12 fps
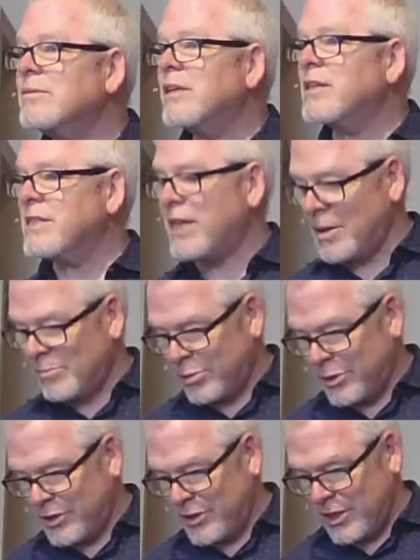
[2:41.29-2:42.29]
does that
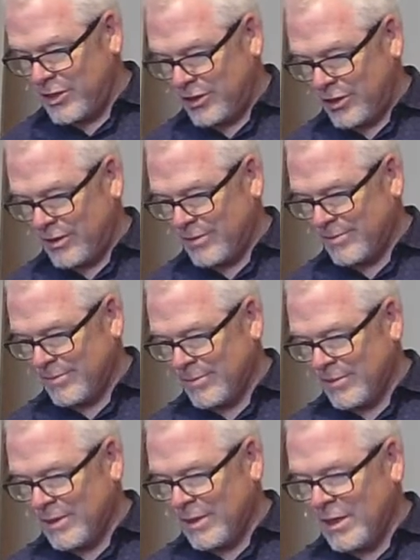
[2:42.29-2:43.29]
procedure.
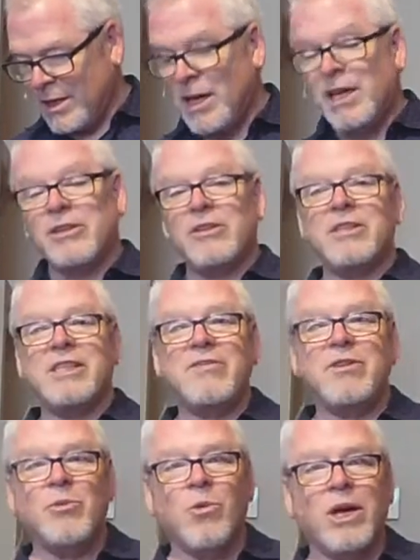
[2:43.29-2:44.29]
There is
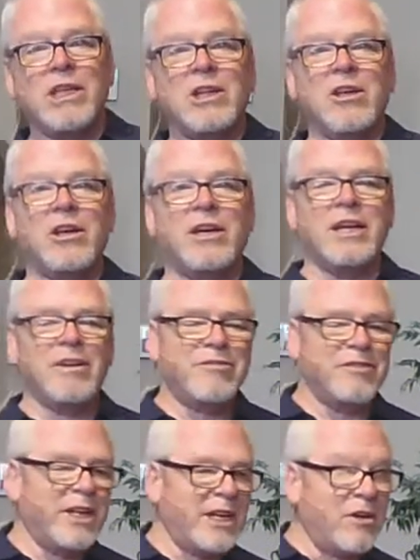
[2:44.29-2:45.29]
even one law, and I
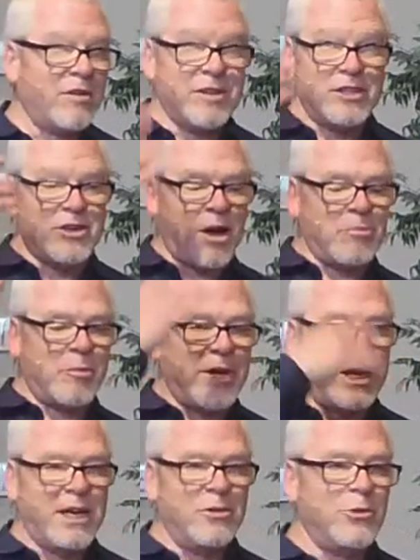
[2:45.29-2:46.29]
forget off the top of
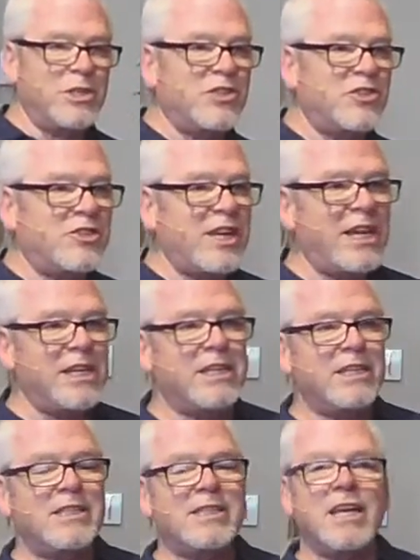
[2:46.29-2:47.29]
my head which state it
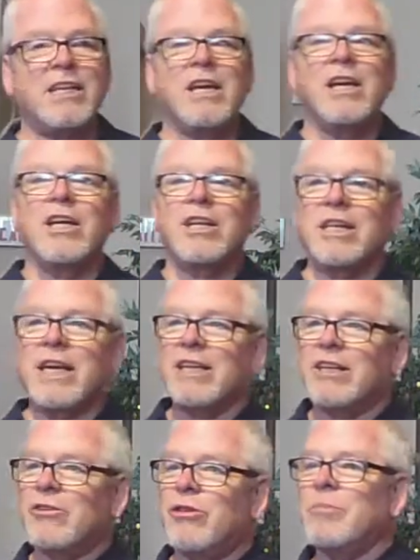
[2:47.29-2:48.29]
is, that
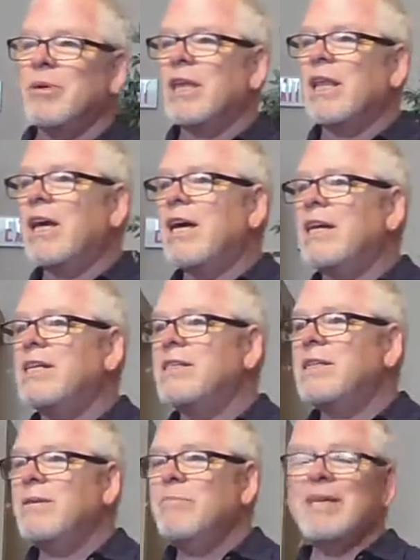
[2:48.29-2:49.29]
can
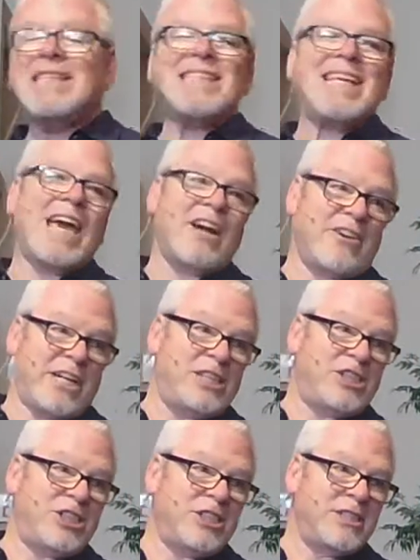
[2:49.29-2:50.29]
criminalize
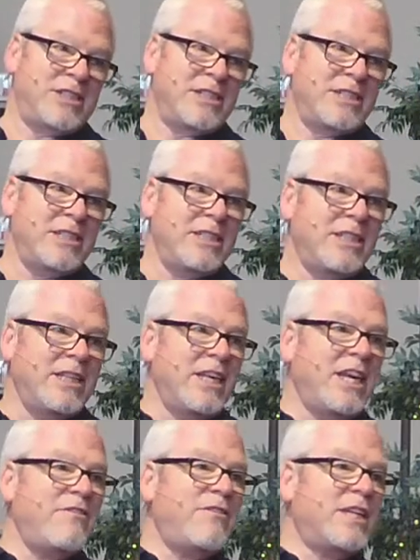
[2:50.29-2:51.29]
miscarriage
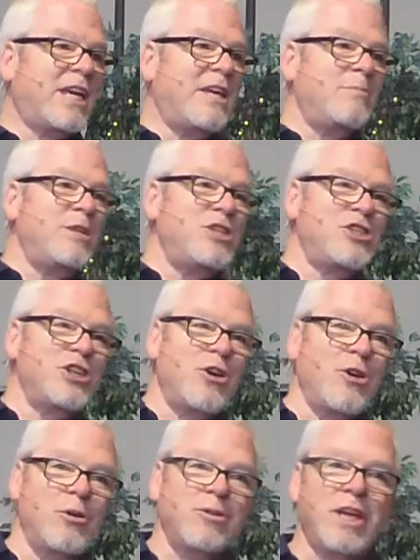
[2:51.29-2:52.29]
if it can be
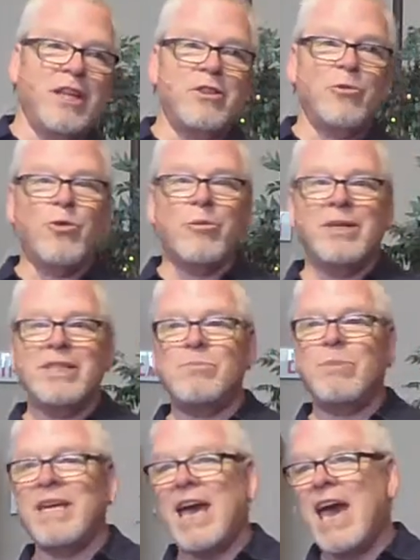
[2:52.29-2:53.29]
shown that the woman's
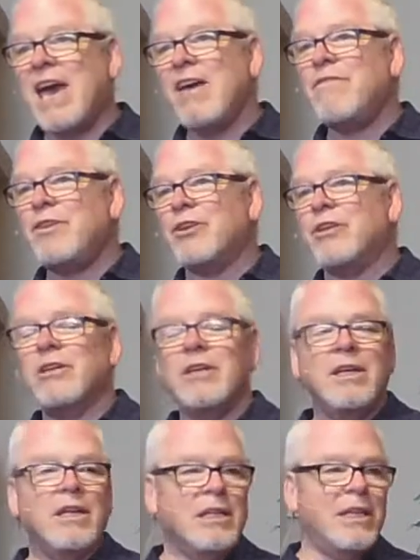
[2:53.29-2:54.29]
behavior
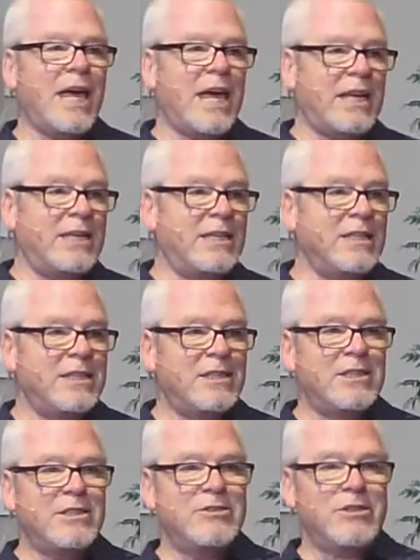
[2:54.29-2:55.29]
led
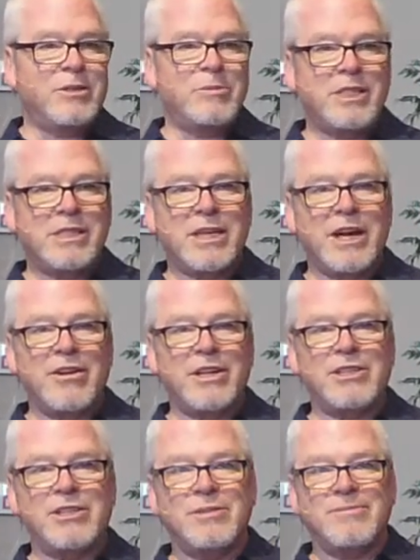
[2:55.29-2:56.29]
to the
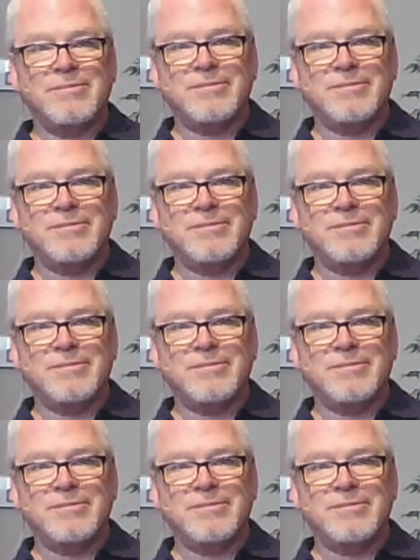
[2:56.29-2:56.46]
miscarriage.